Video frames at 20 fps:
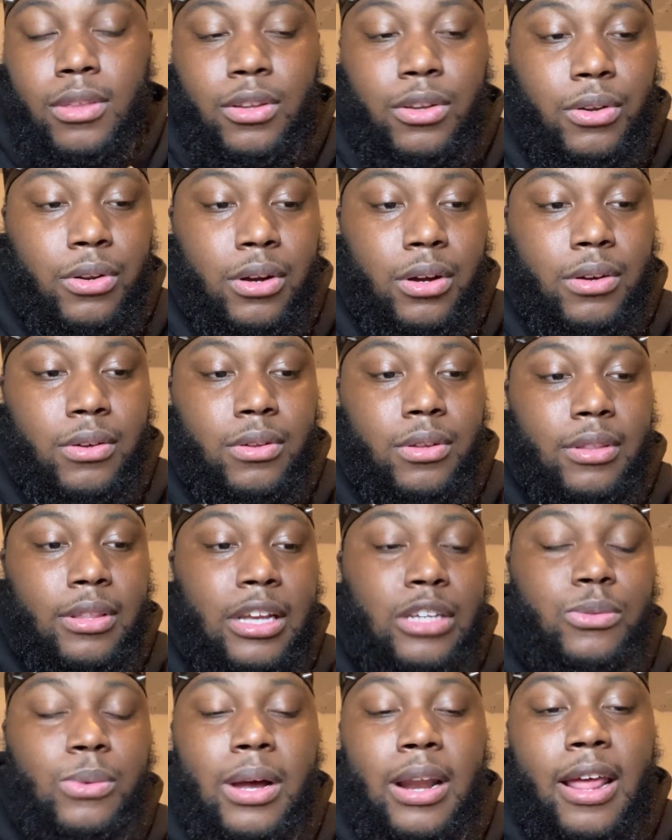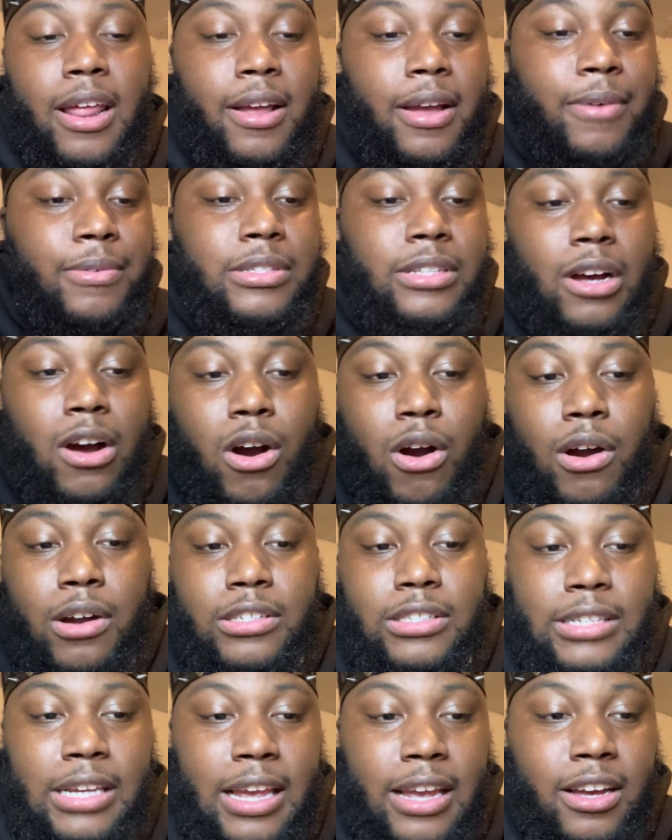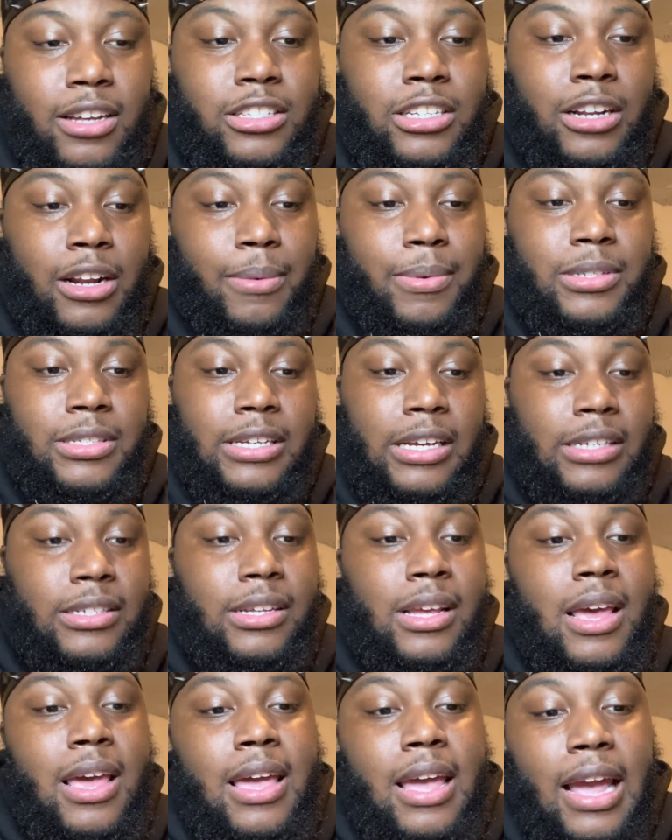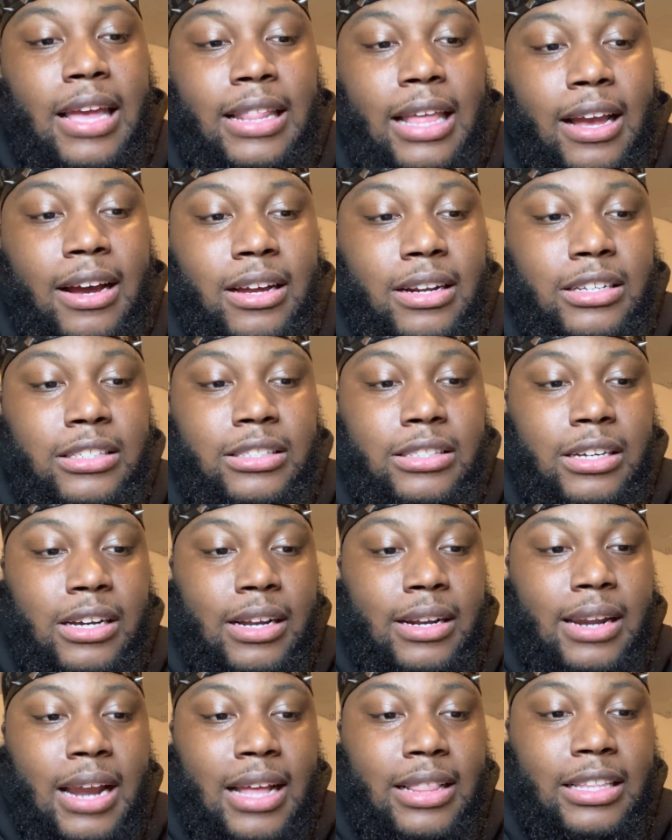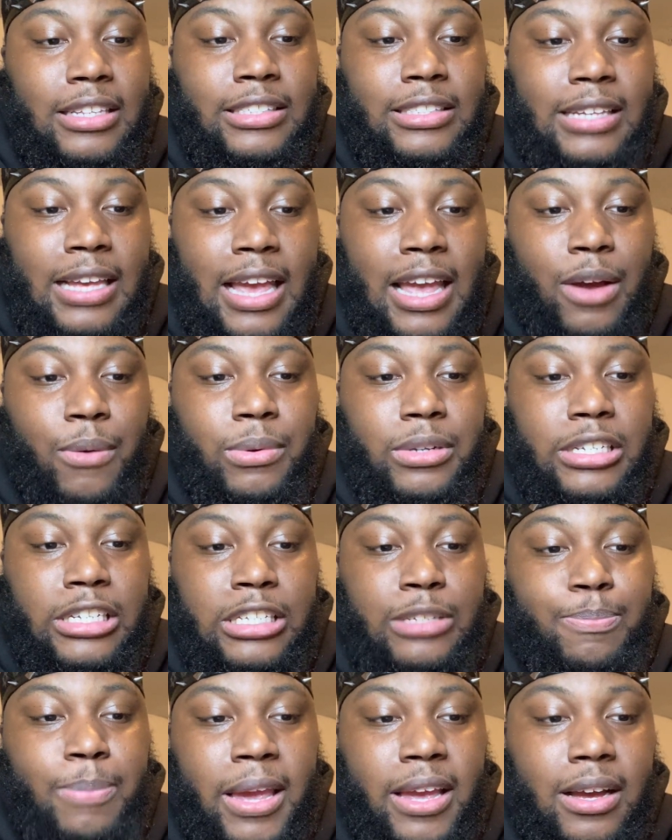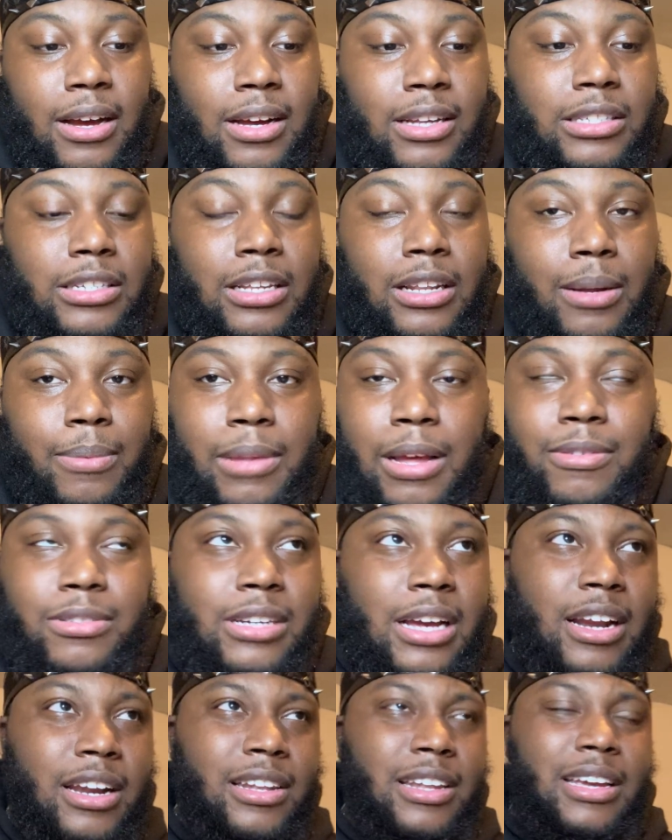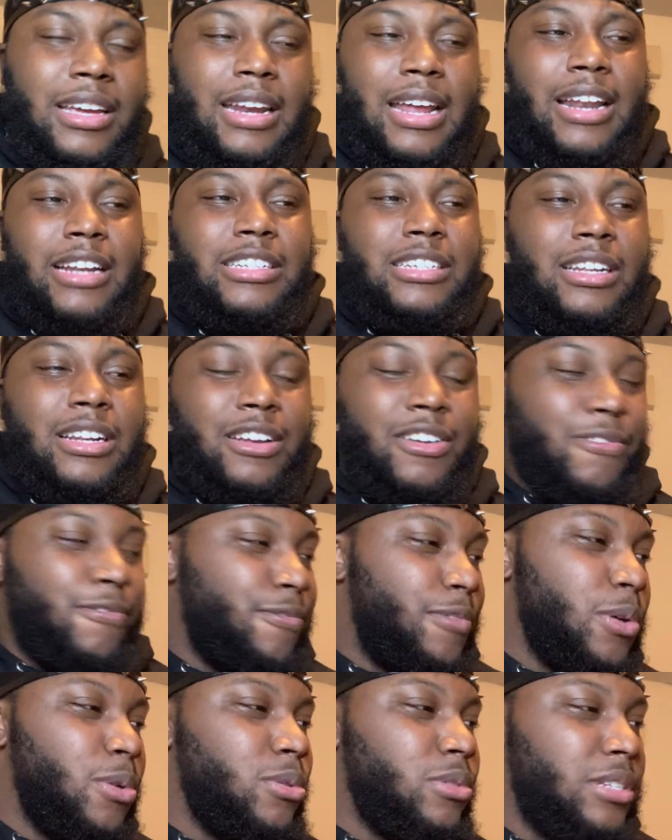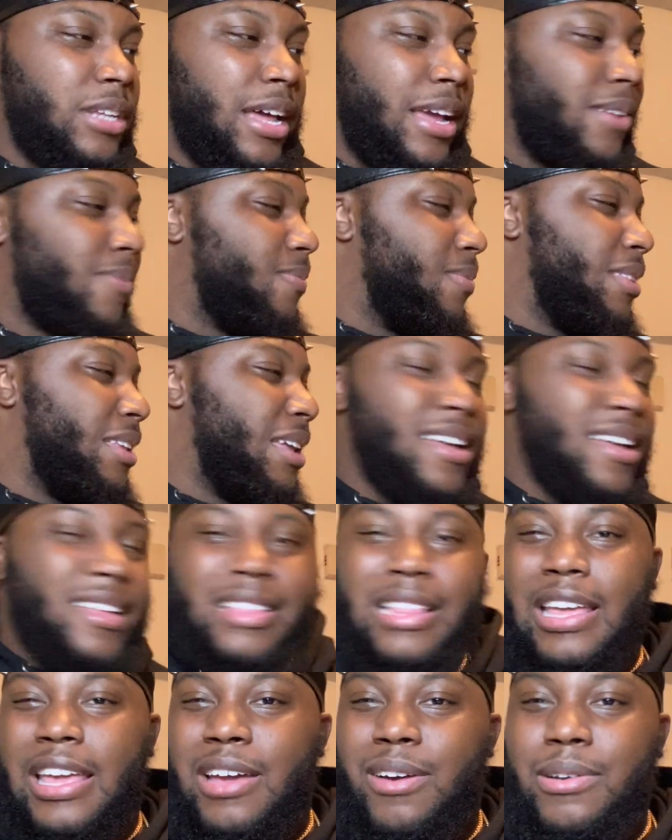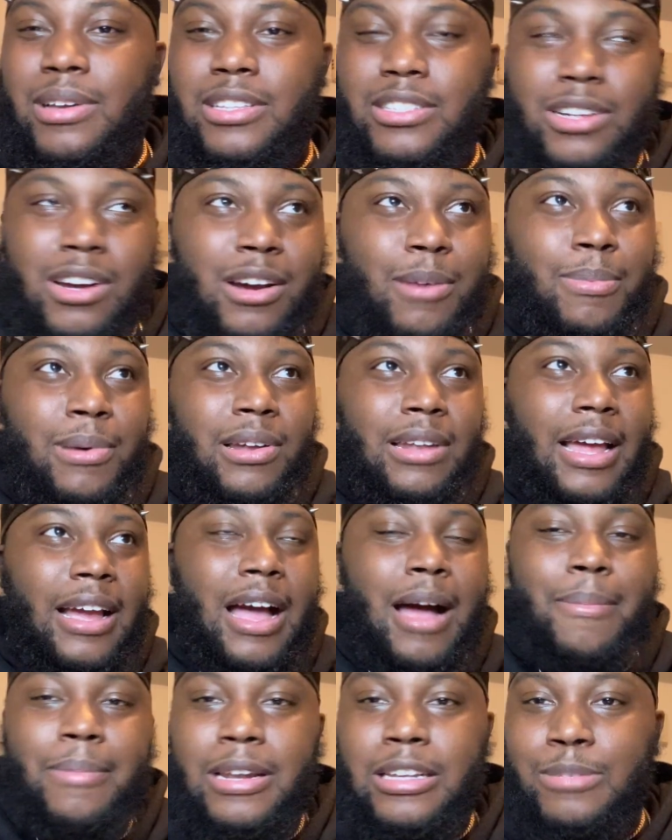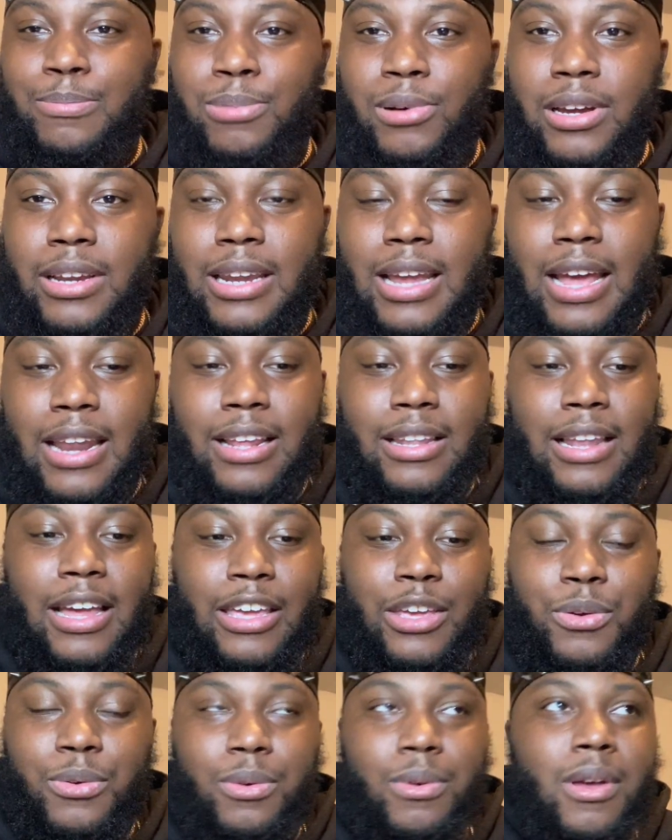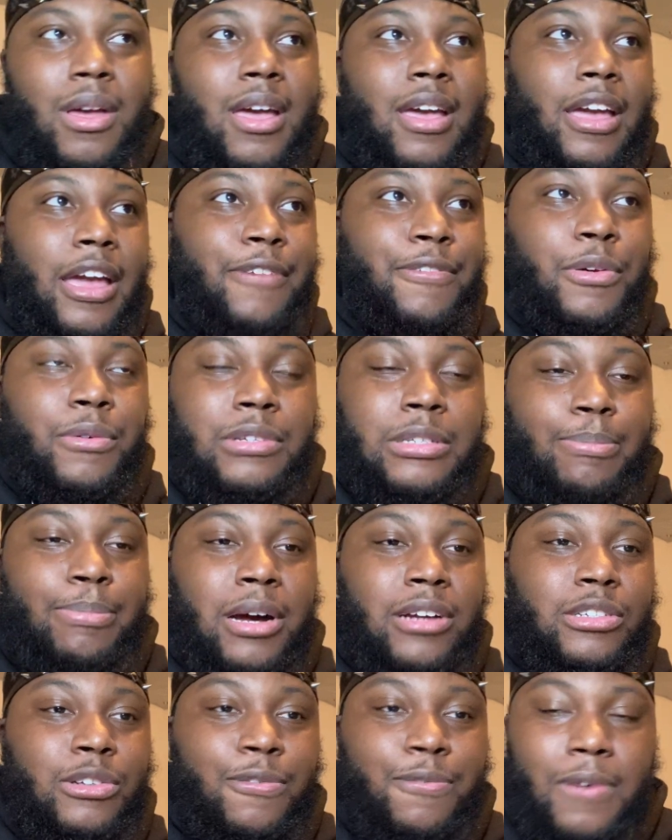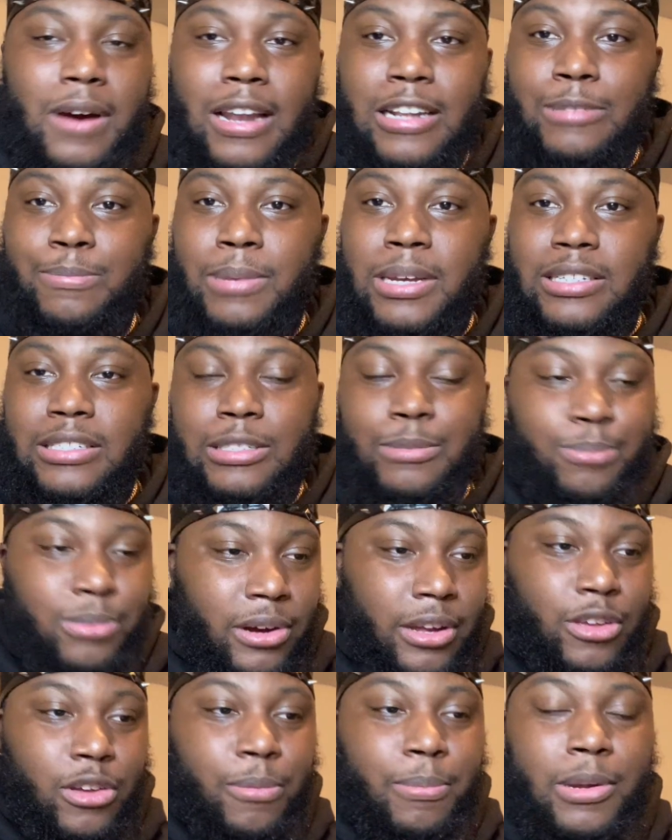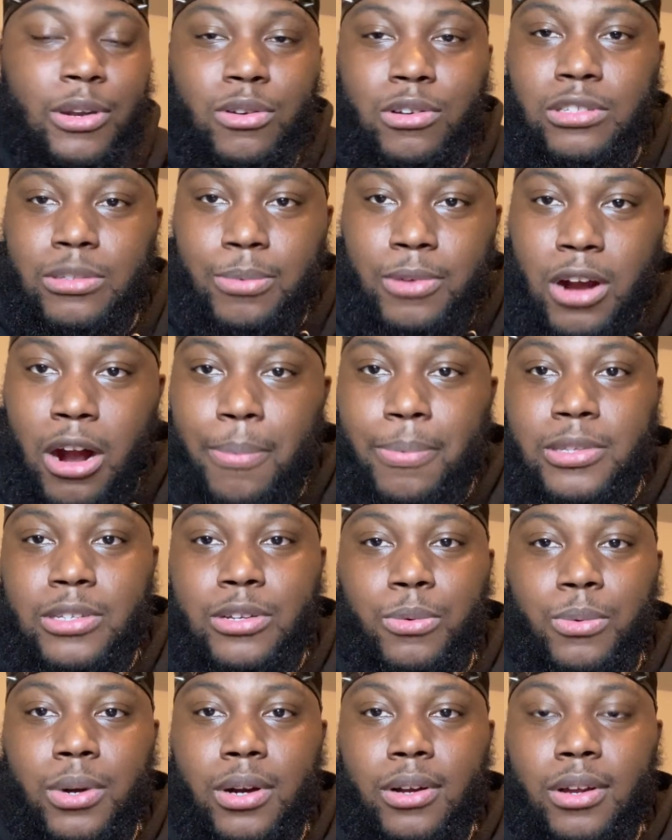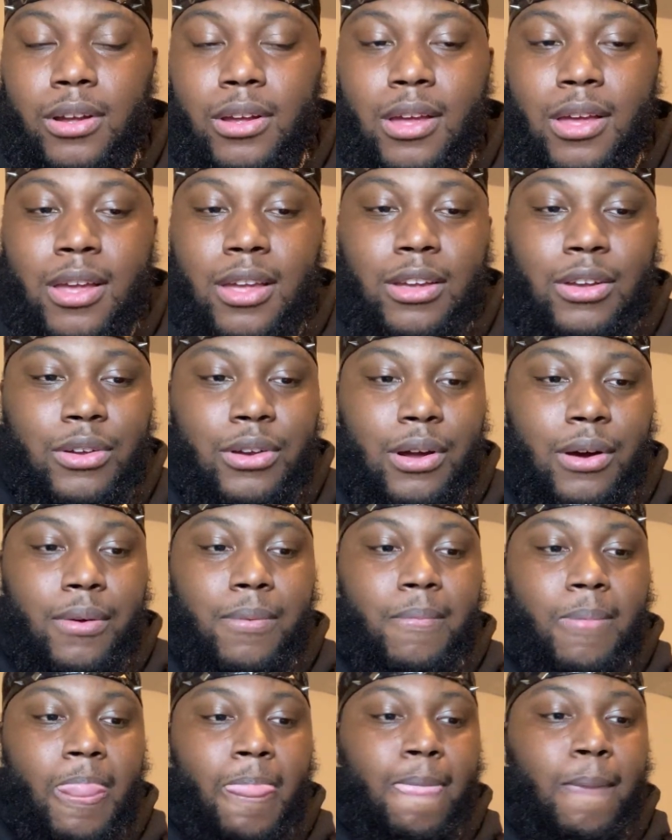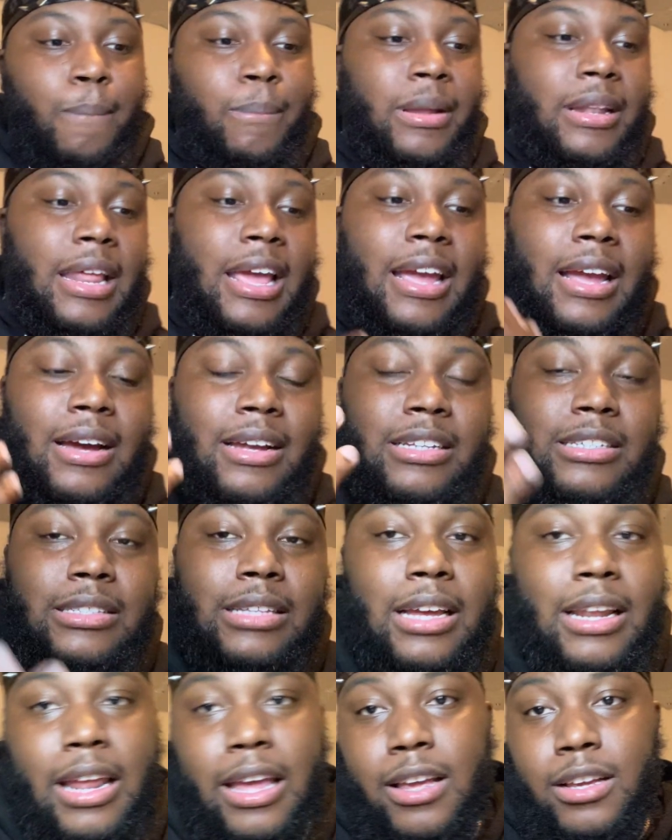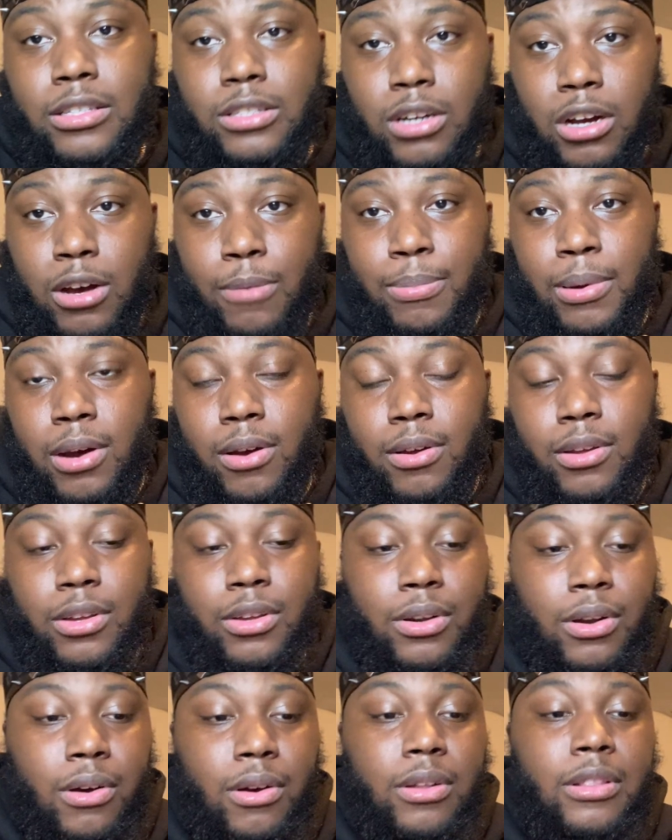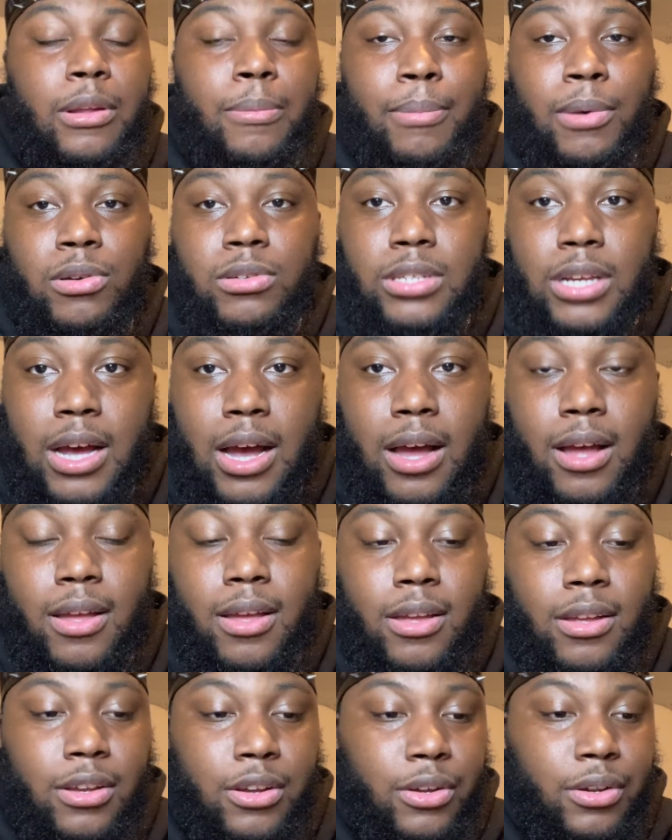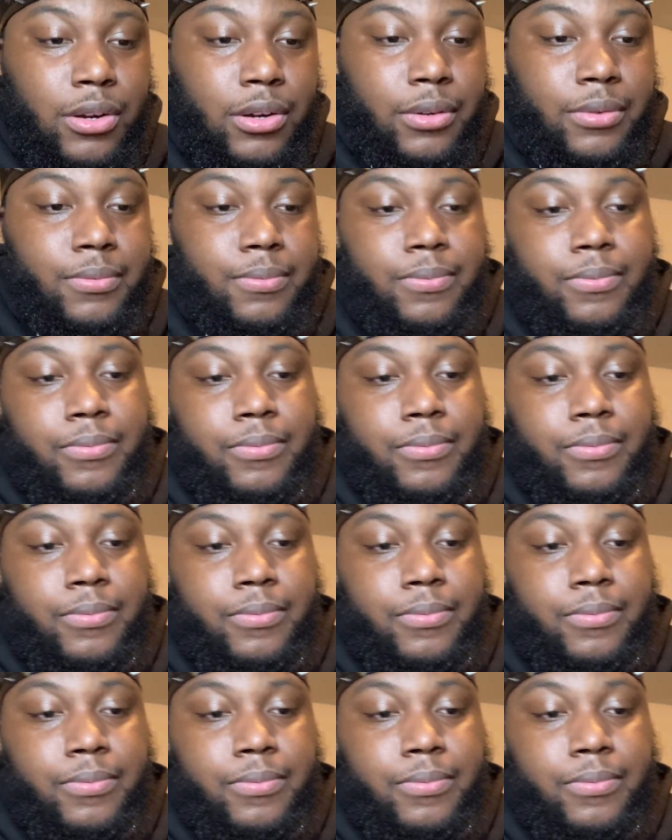You know, that's why they, it was a hard saying unto them. It says, and they understood not the saying which he spake unto them. They was kind of looking at each other confused, like, the hell he talk about? Like, I'm this boy daddy. Like, you, if you was about your father's business, boy, you'd be doing some carpenter work, you know? But they didn't understand that he was talking about, you know, the Most High, you know?